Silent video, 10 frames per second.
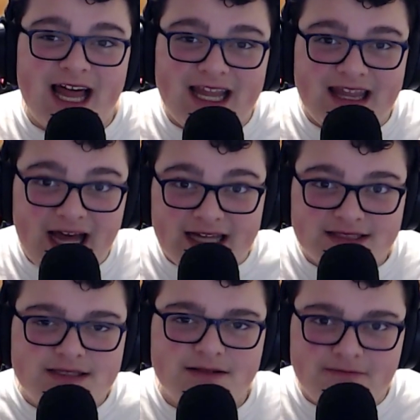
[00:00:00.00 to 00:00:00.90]
a
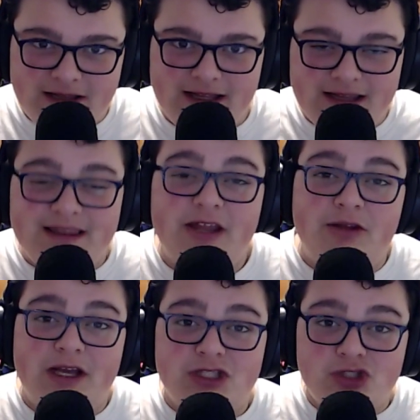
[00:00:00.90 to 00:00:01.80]
lot to me. Thank you
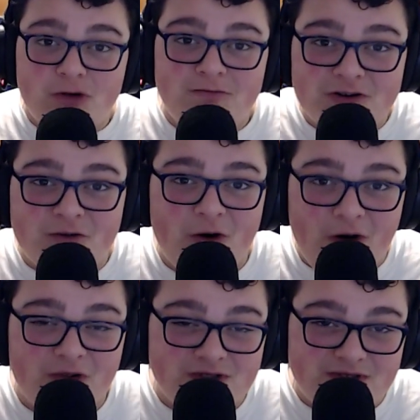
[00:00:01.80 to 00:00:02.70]
guys so much for
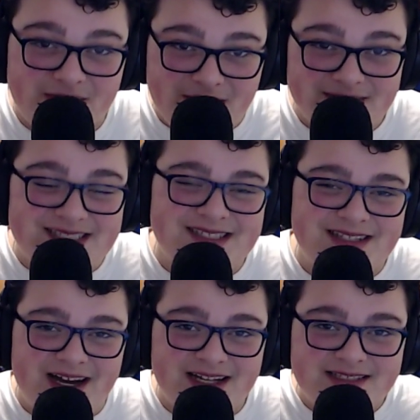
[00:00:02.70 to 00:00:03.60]
all those views. It's
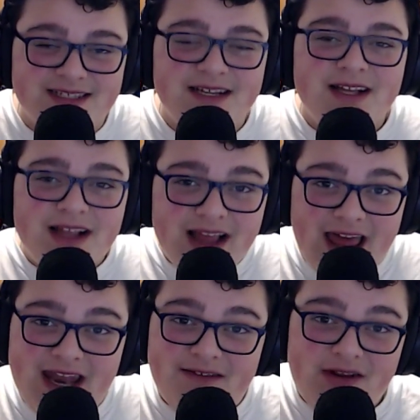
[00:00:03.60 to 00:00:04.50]
nuts.
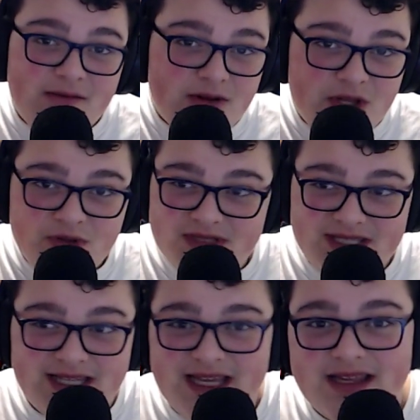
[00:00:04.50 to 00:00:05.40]
And if anybody who's
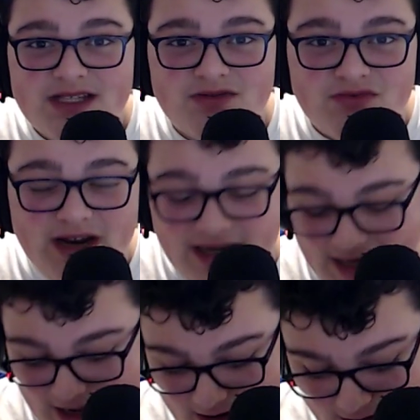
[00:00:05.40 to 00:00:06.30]
seeing this right
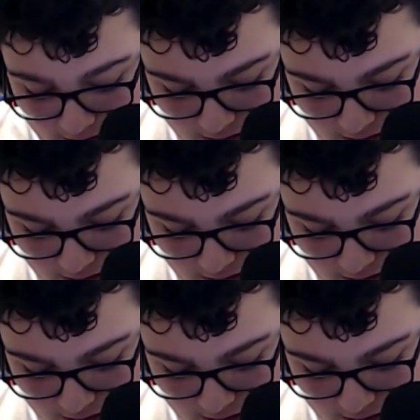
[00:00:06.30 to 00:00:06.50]
now,